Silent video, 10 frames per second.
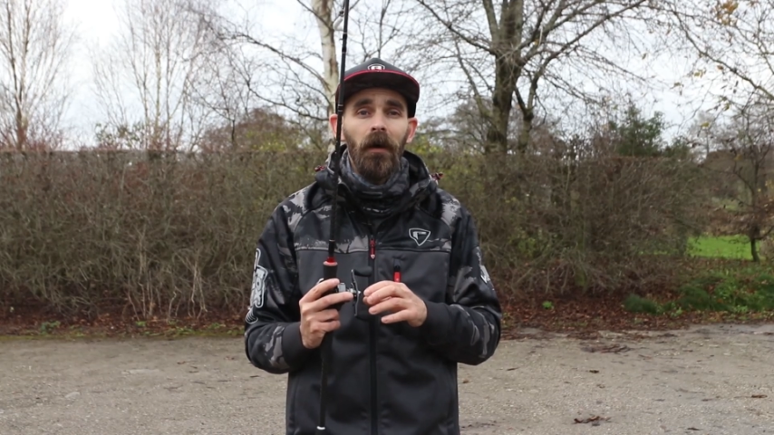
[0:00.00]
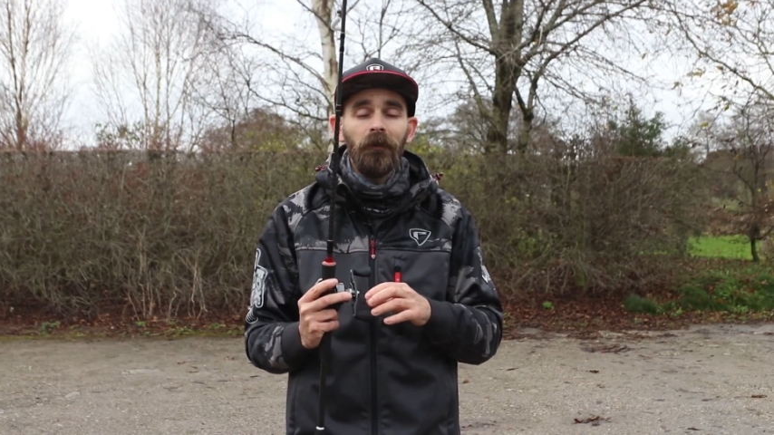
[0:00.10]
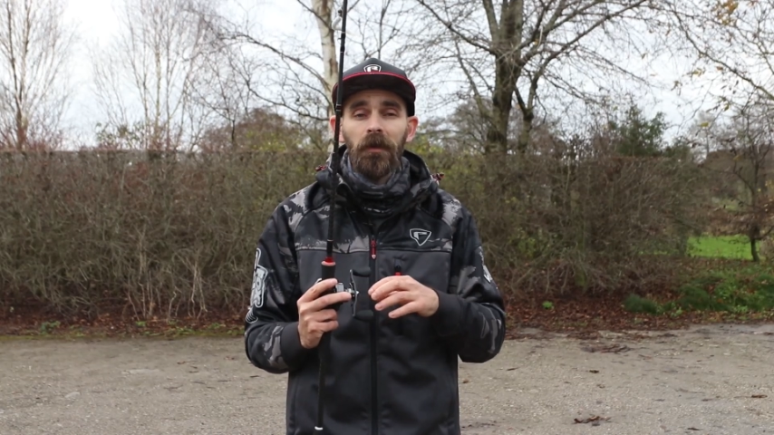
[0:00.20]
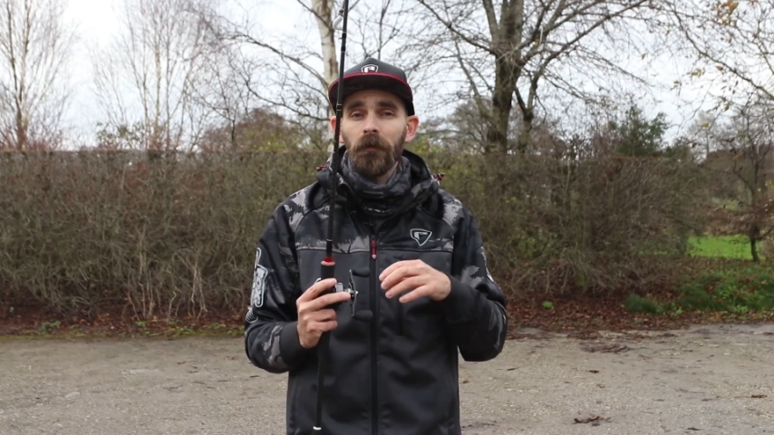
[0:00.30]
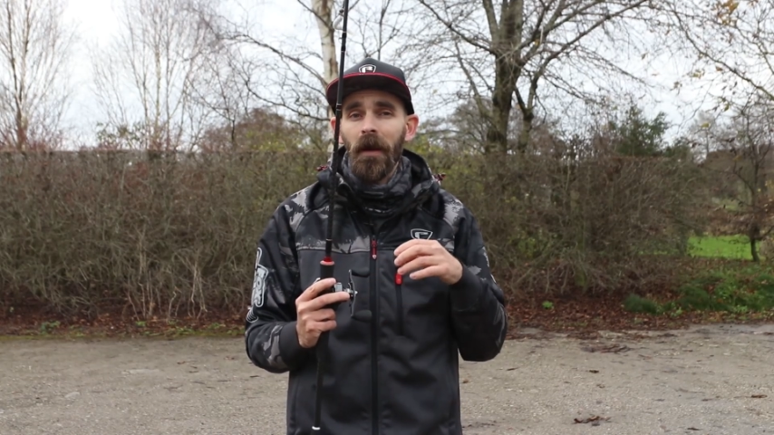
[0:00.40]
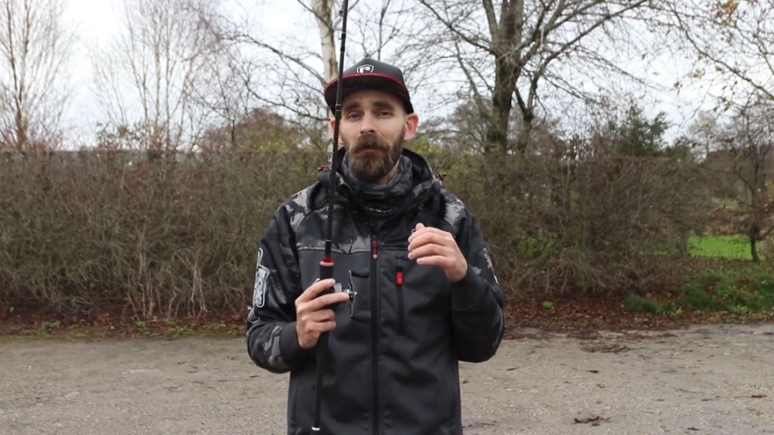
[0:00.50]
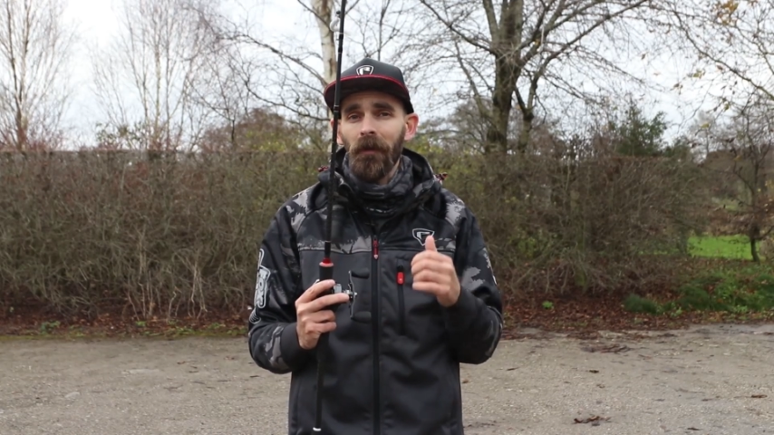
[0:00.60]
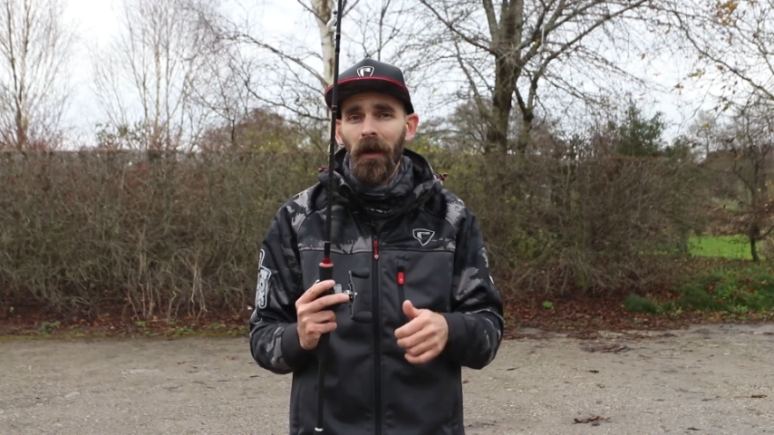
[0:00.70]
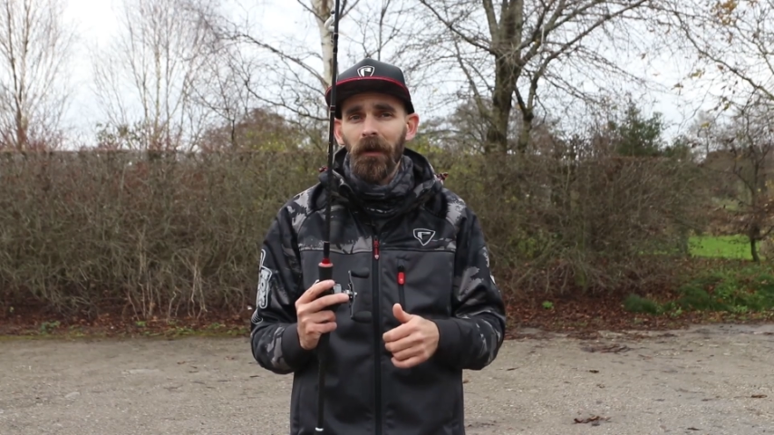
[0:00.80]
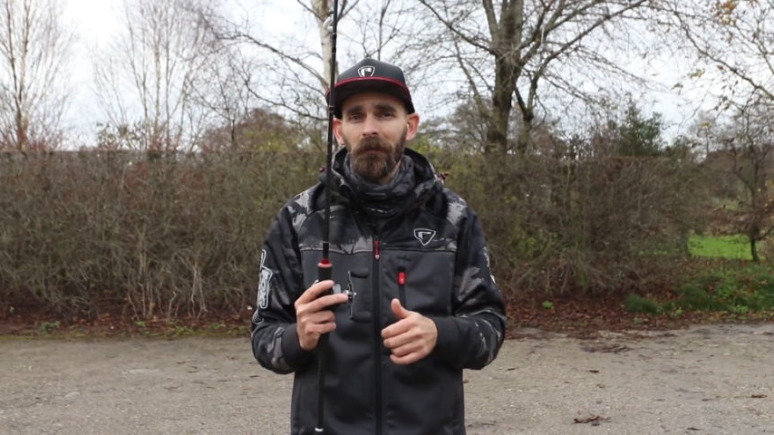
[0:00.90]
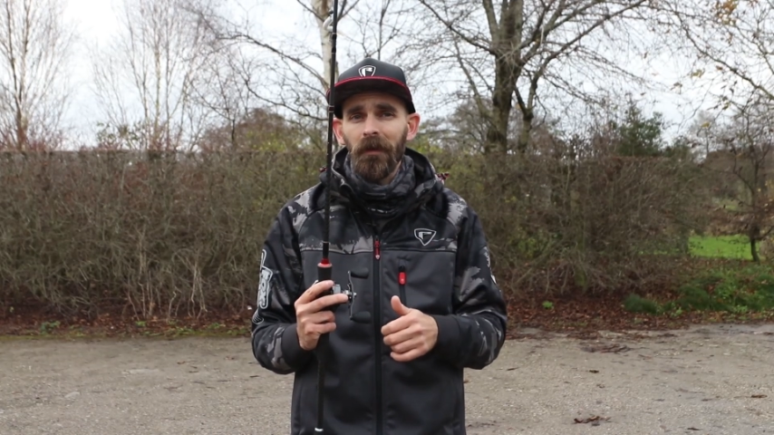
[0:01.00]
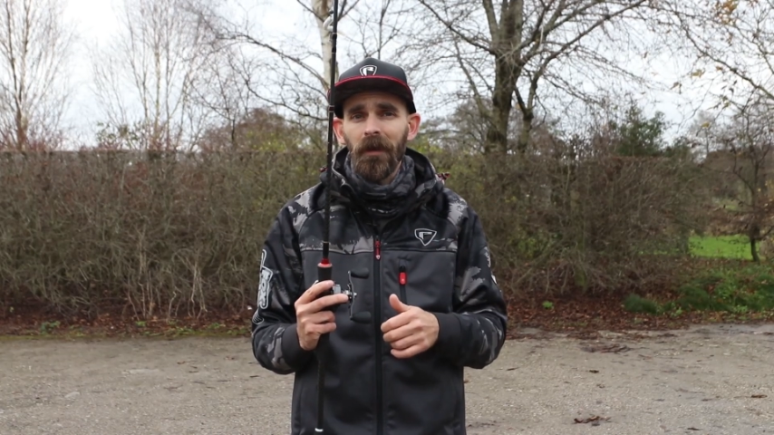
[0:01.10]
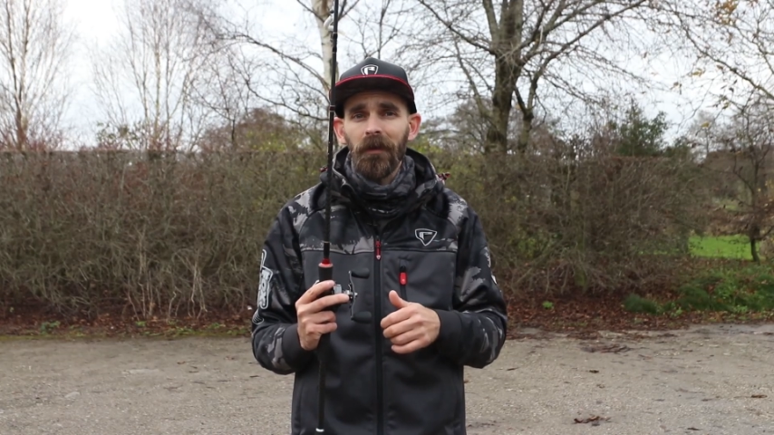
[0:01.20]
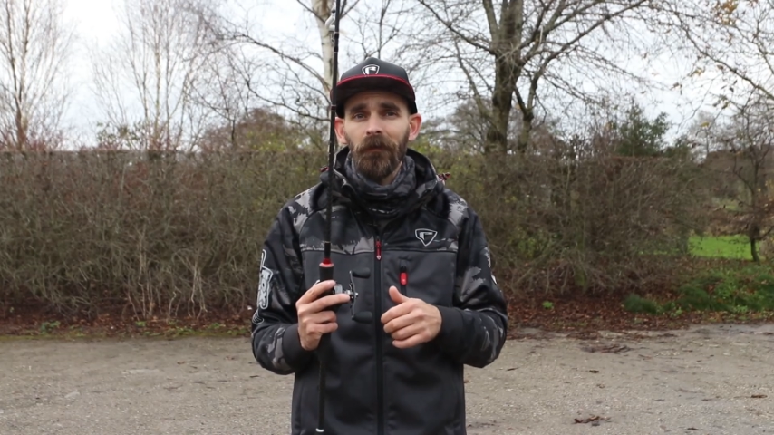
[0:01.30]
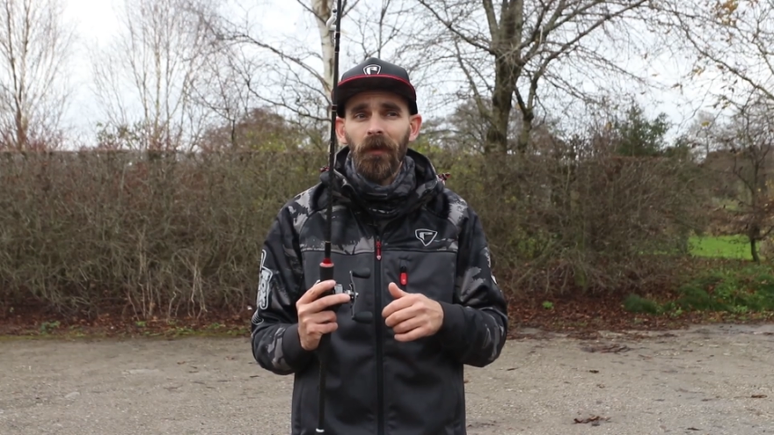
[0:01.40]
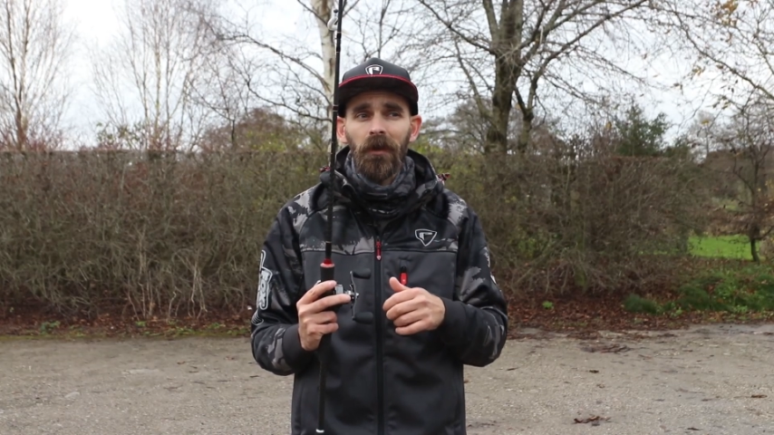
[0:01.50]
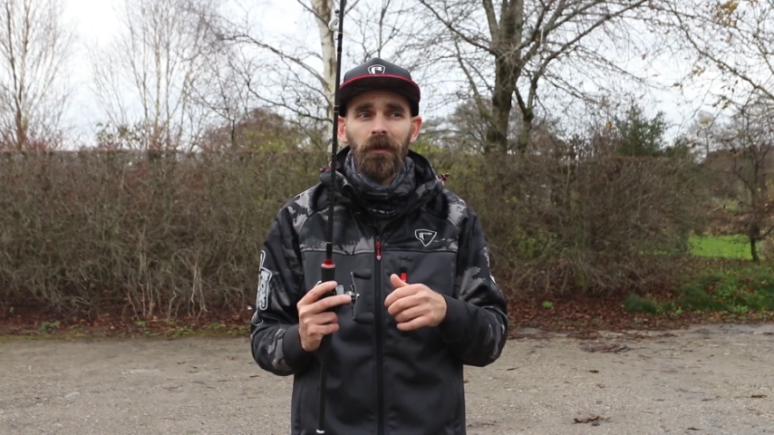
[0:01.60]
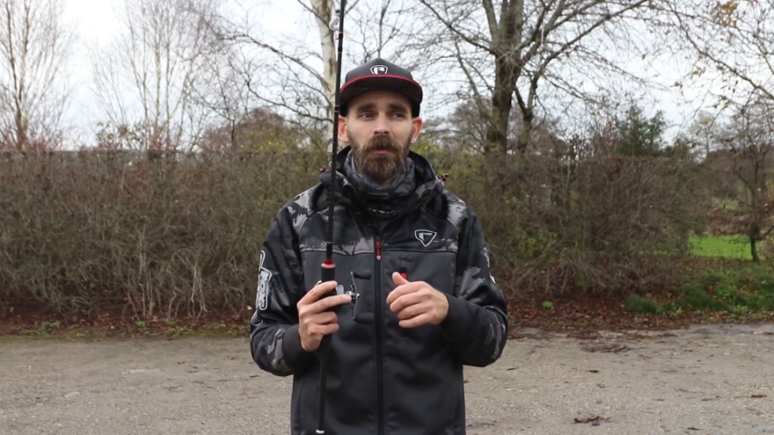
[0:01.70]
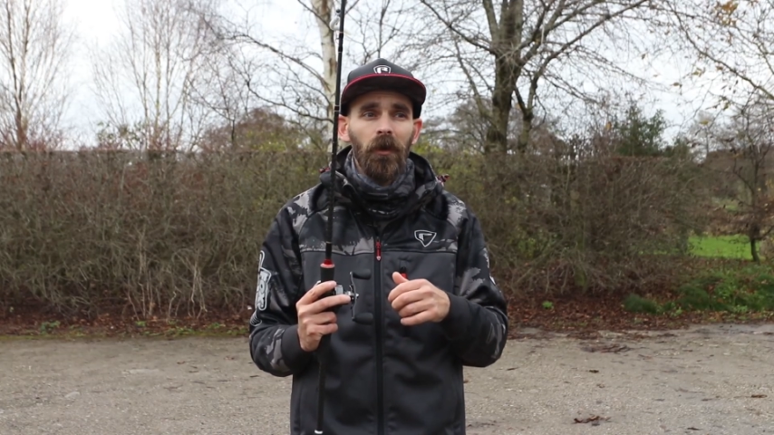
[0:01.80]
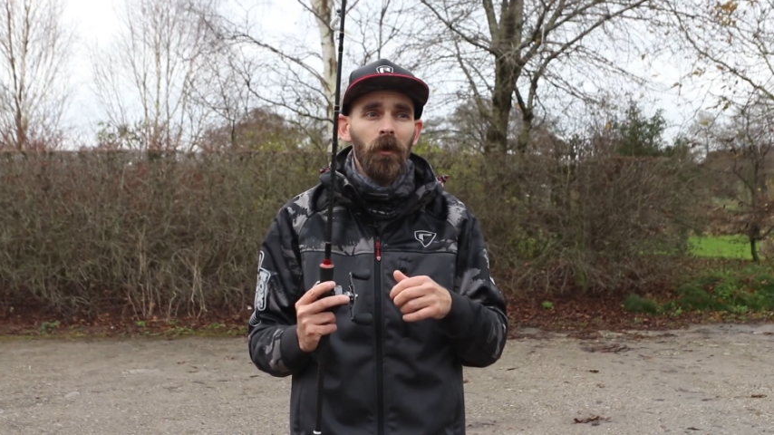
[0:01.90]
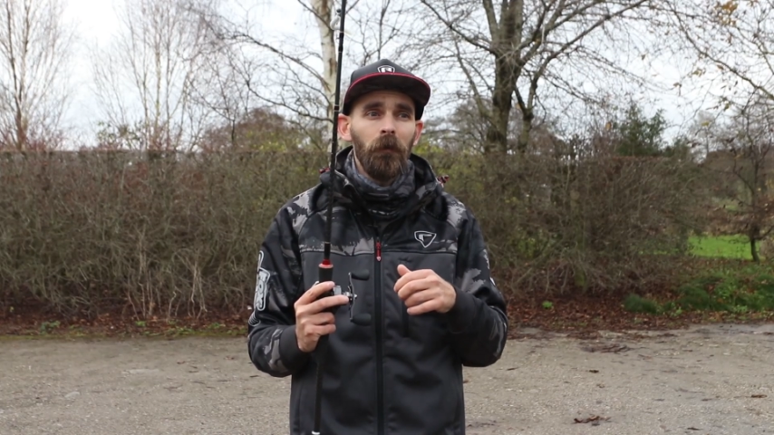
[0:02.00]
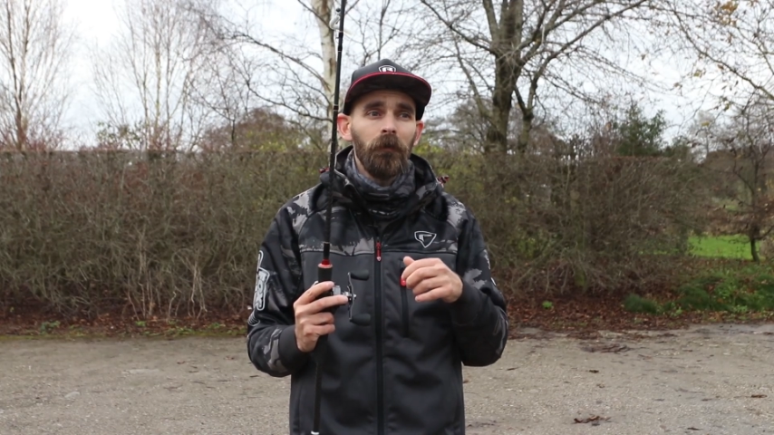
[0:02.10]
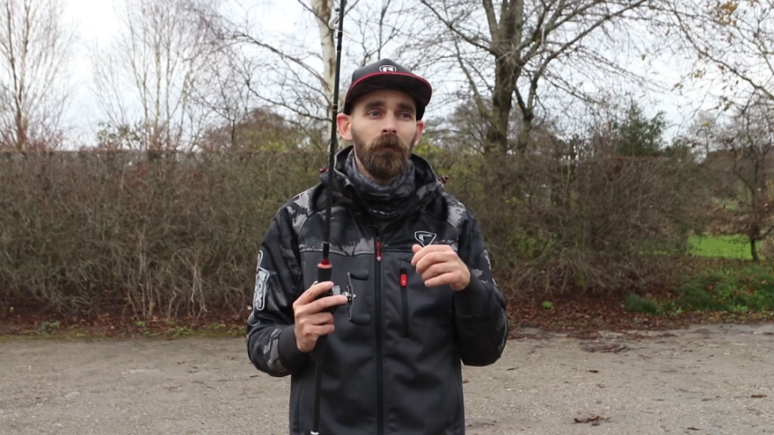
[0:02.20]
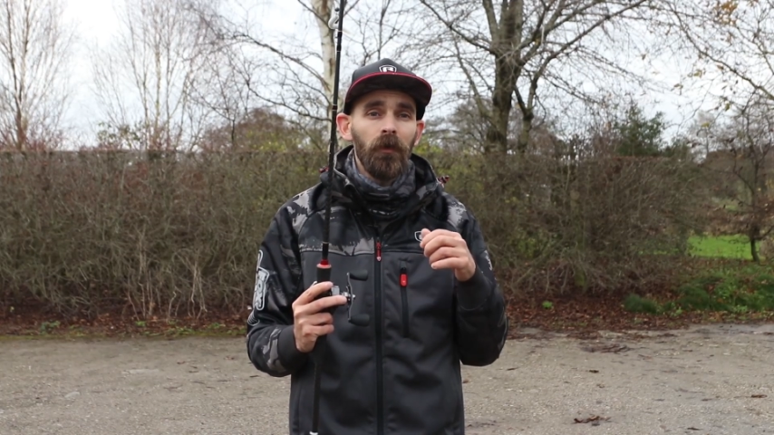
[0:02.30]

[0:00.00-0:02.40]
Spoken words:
fish some Carolina rigs, fish some